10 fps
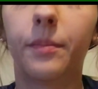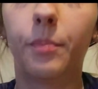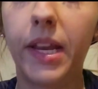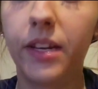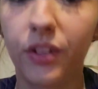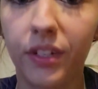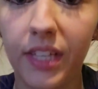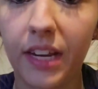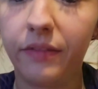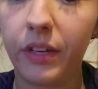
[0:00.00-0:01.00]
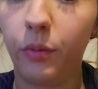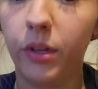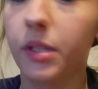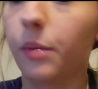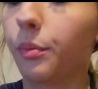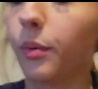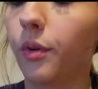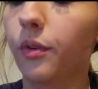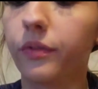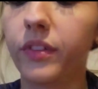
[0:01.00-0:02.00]
Patient safety was
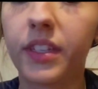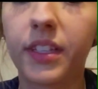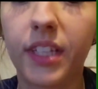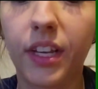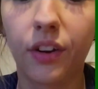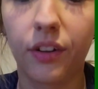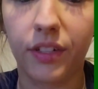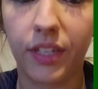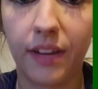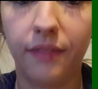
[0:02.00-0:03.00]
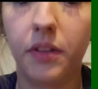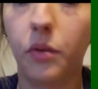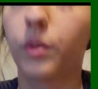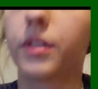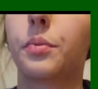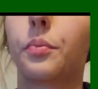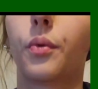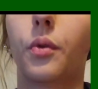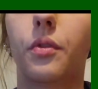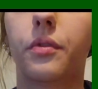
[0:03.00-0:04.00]
improved. Sitter safety was
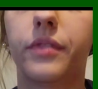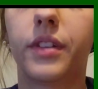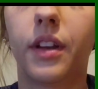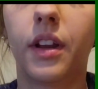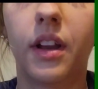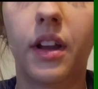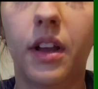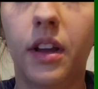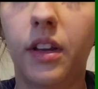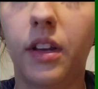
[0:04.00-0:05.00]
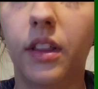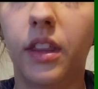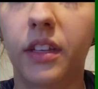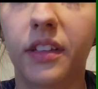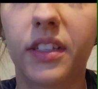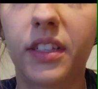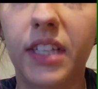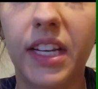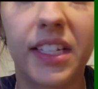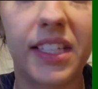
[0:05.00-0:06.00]
improved. The
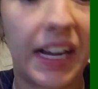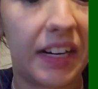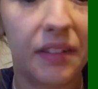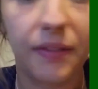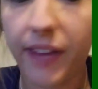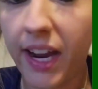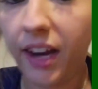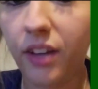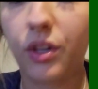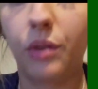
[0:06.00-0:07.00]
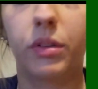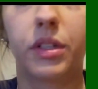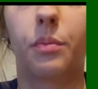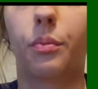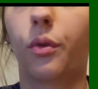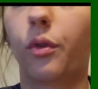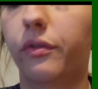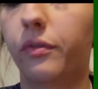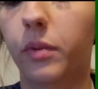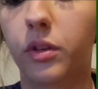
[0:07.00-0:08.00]
sit satisfaction was
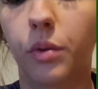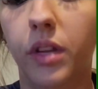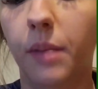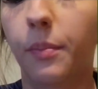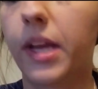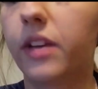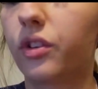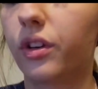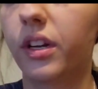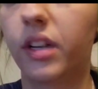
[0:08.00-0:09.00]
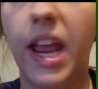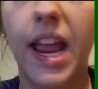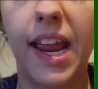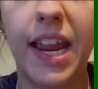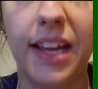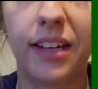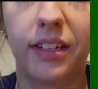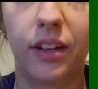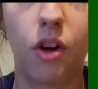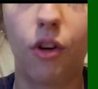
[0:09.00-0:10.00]
improved between the patient and
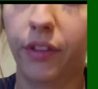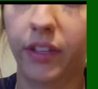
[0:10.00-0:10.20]
all the